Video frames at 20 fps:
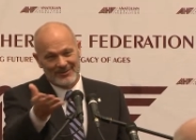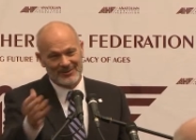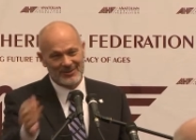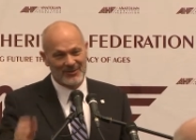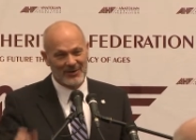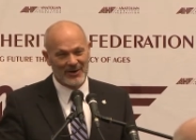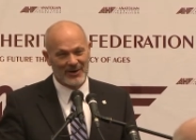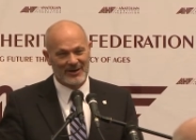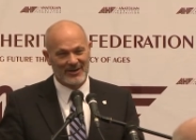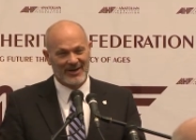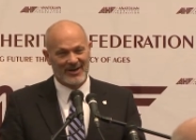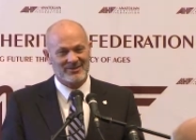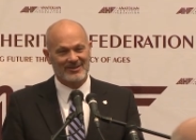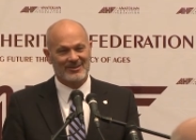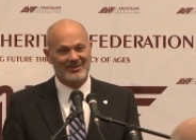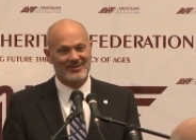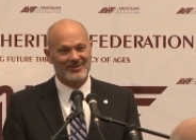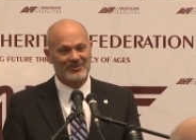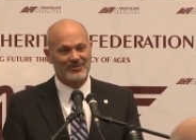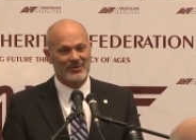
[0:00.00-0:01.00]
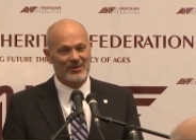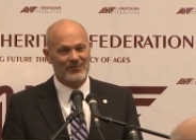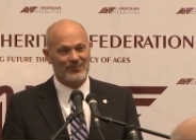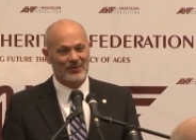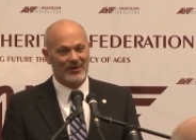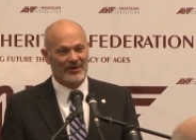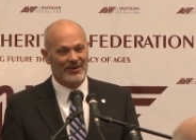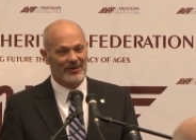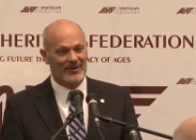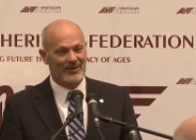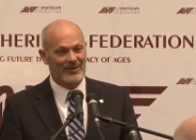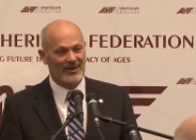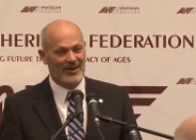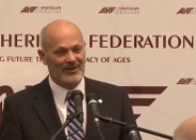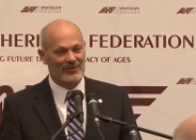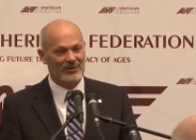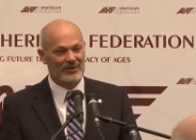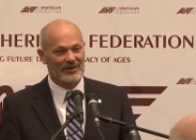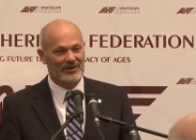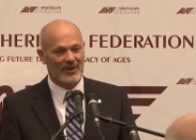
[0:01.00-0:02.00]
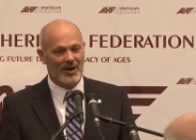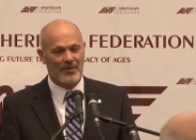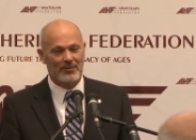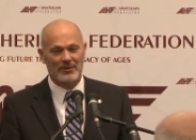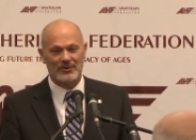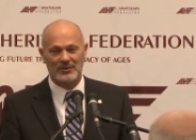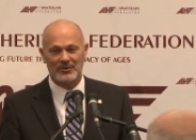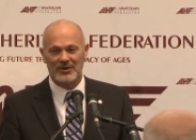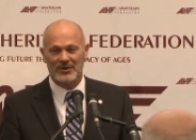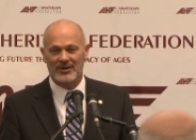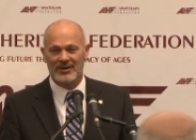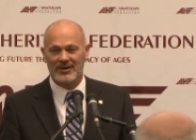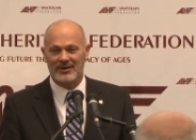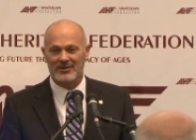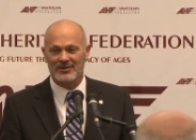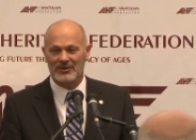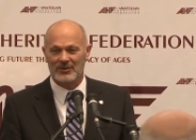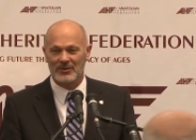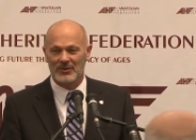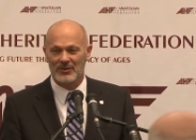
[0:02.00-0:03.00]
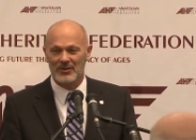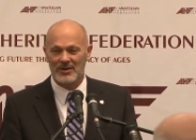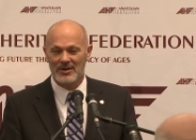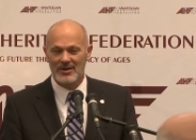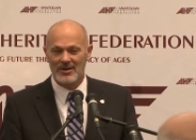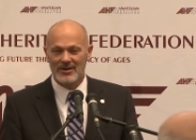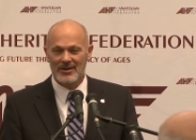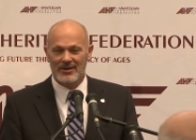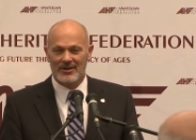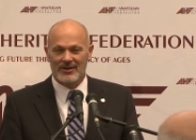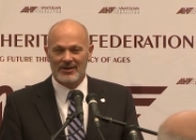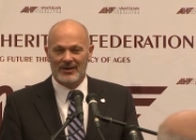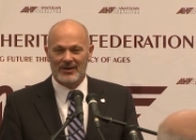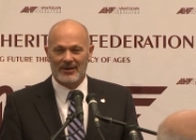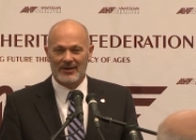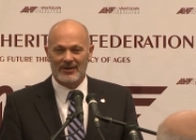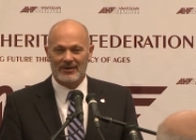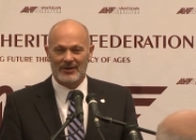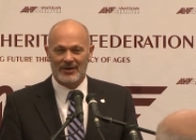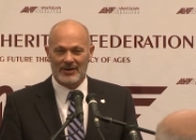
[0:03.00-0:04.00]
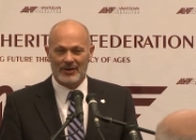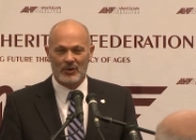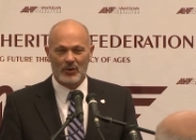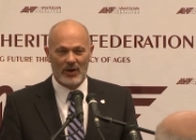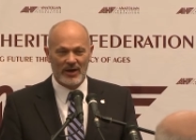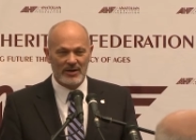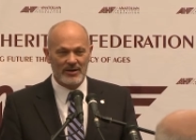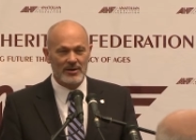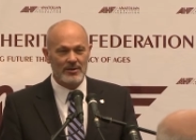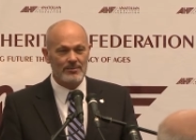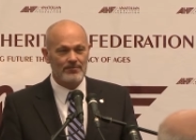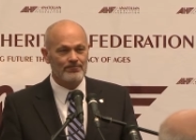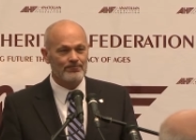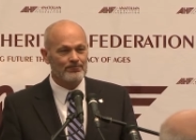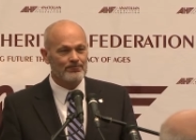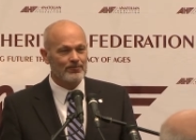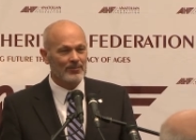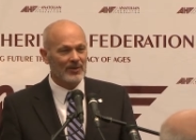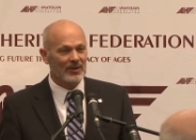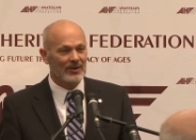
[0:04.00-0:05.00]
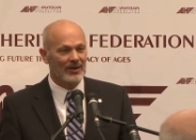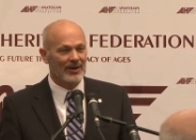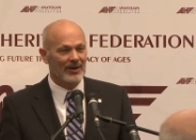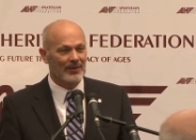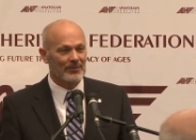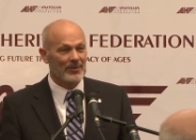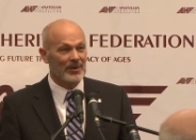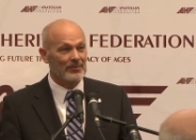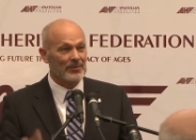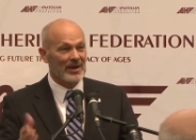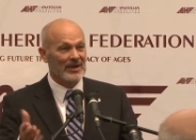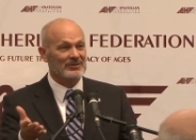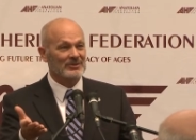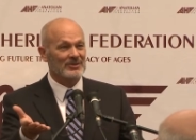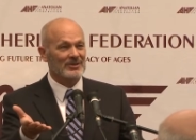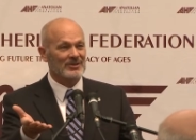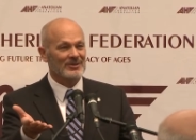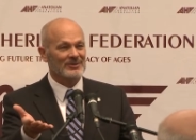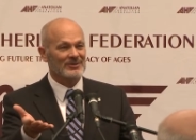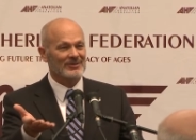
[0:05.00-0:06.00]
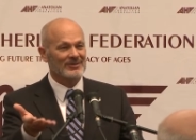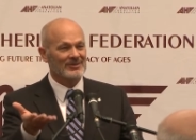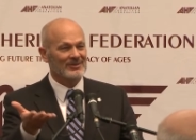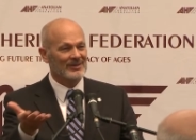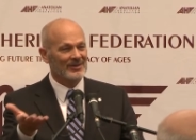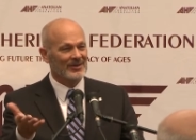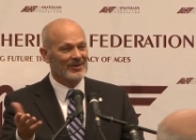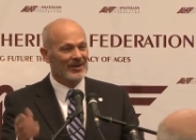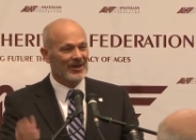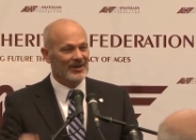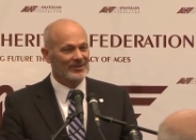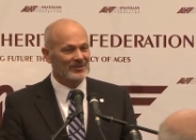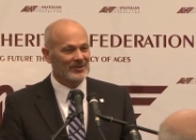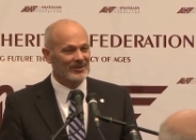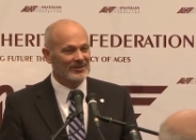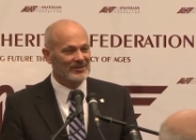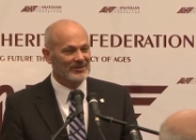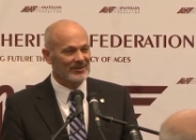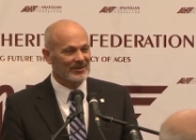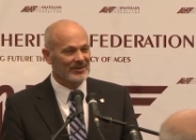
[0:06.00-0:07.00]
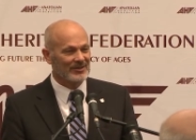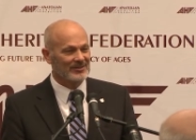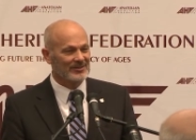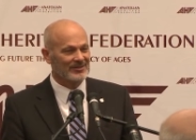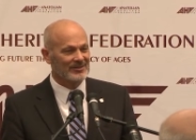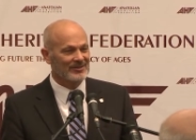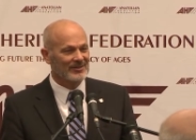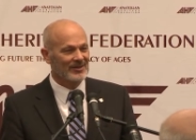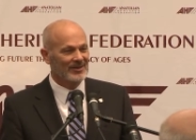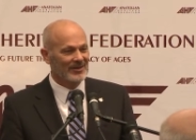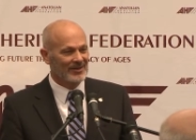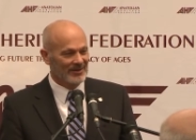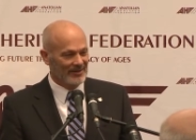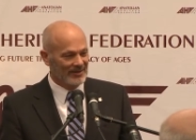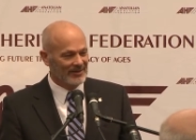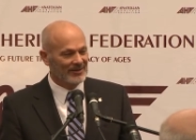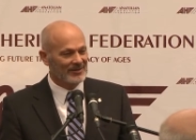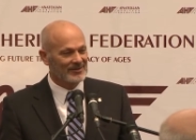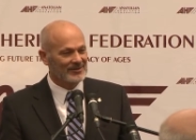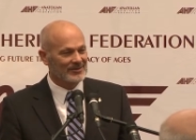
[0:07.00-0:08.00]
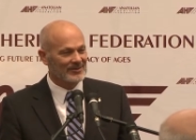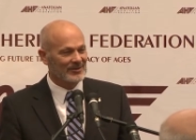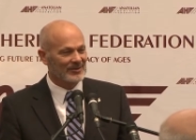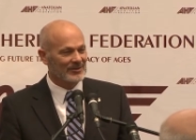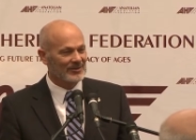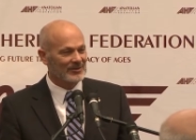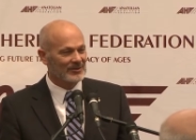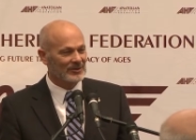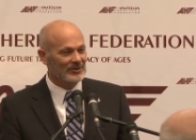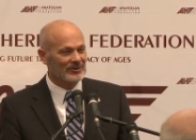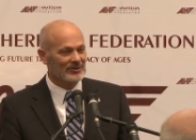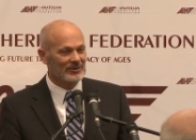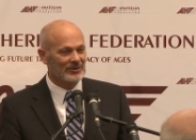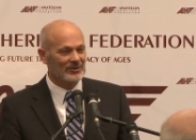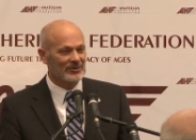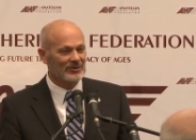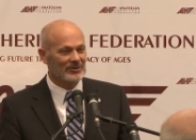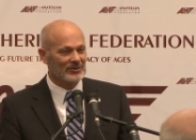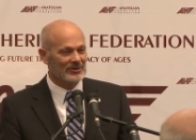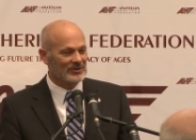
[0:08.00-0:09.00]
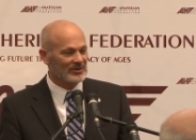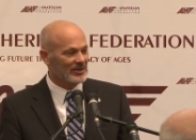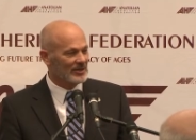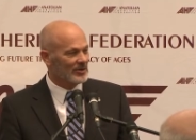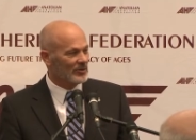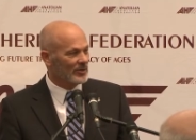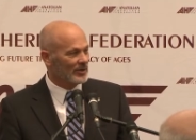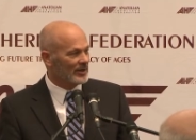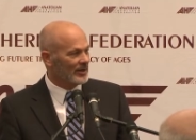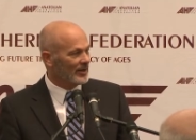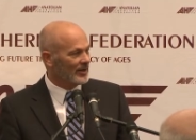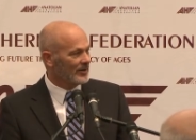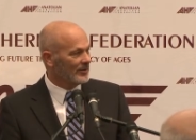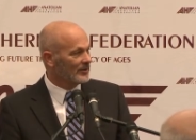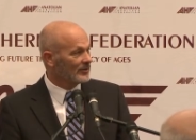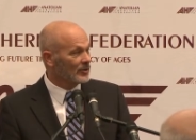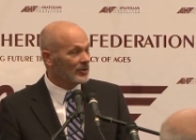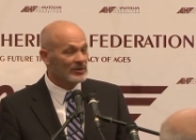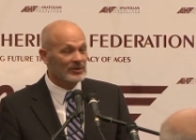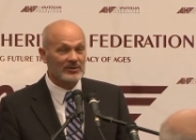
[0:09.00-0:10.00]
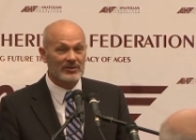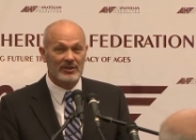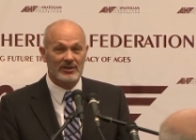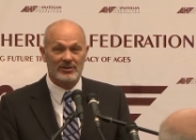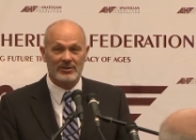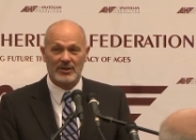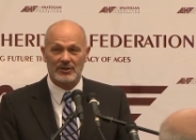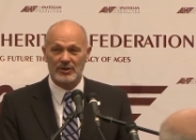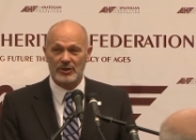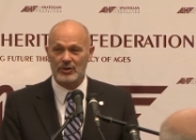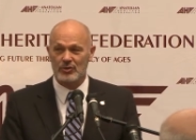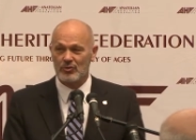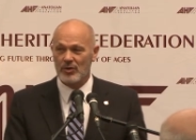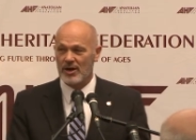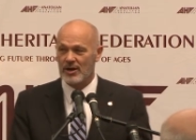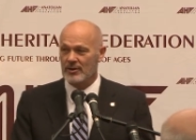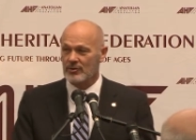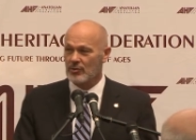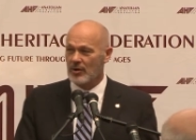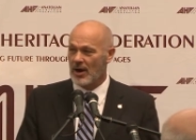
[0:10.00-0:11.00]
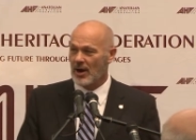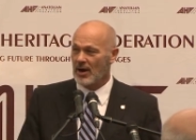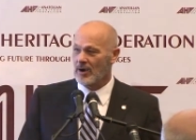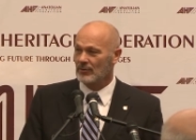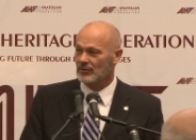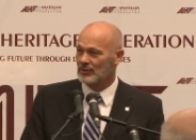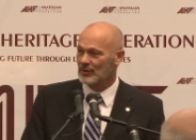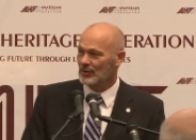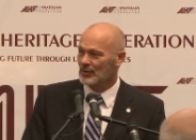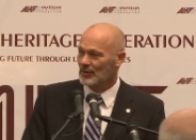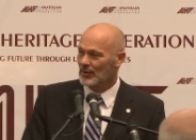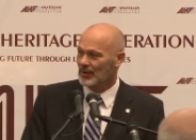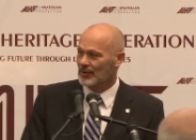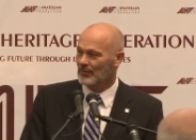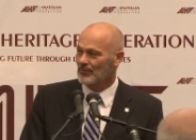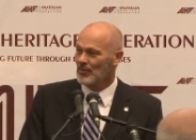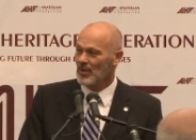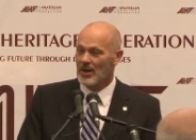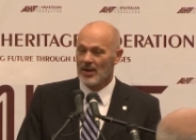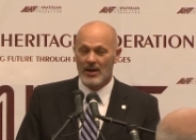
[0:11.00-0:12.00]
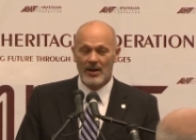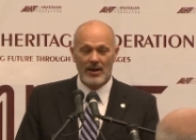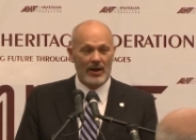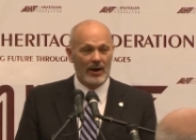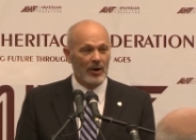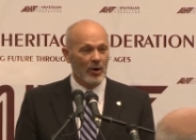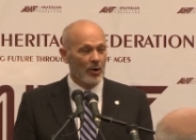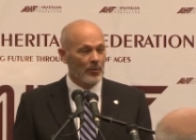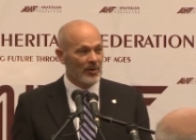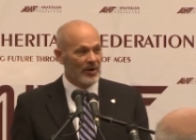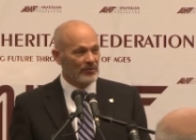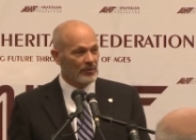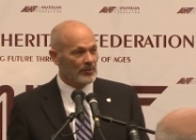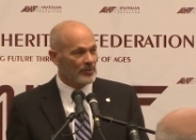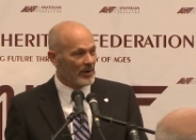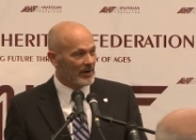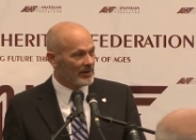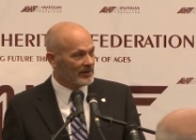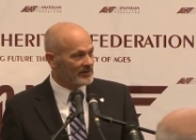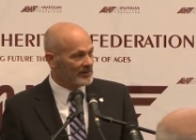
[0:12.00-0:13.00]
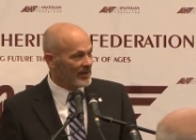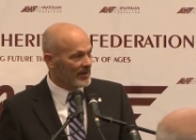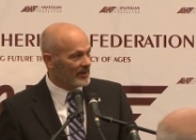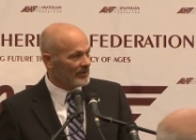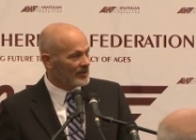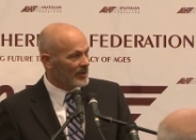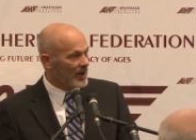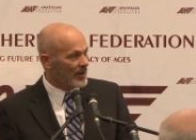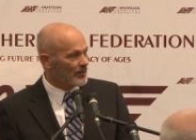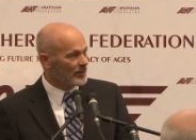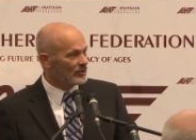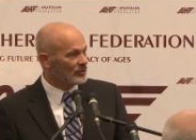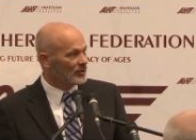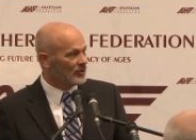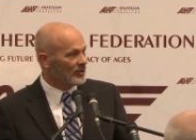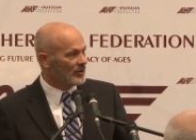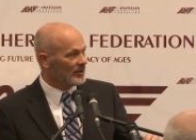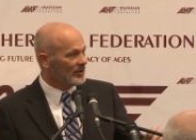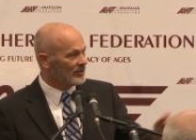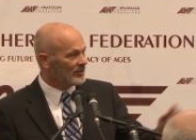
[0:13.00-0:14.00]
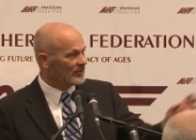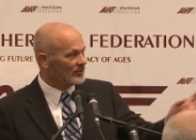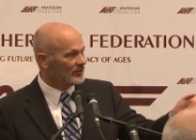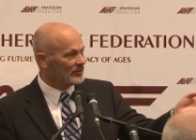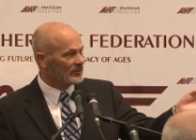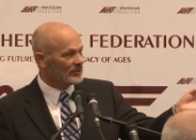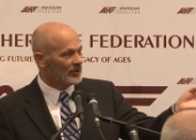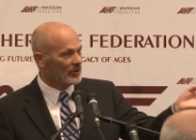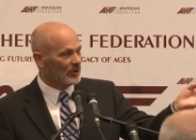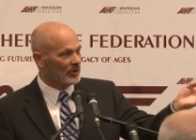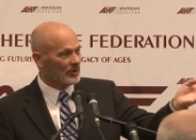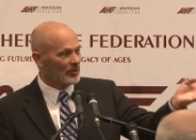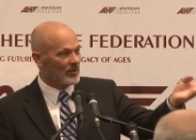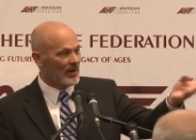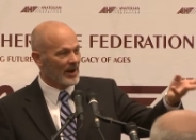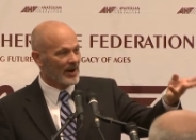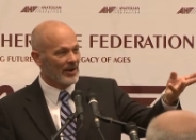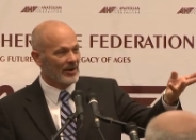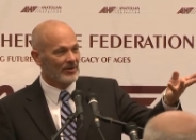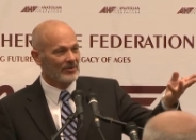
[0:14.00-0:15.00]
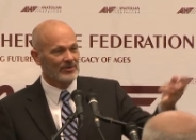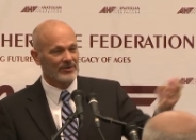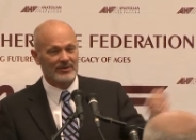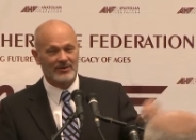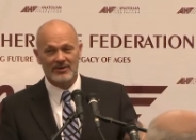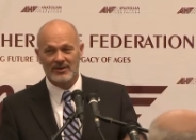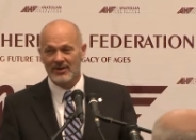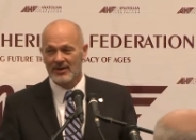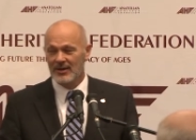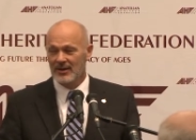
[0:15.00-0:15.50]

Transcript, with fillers: to our guests. We've uh, had the opportunity to uh, get acquainted, um, ambassadors, excellencies. It's uh, good to, to see you again. Good to see such a great crowd, too, and I hope everybody has had the opportunity to, to look around and,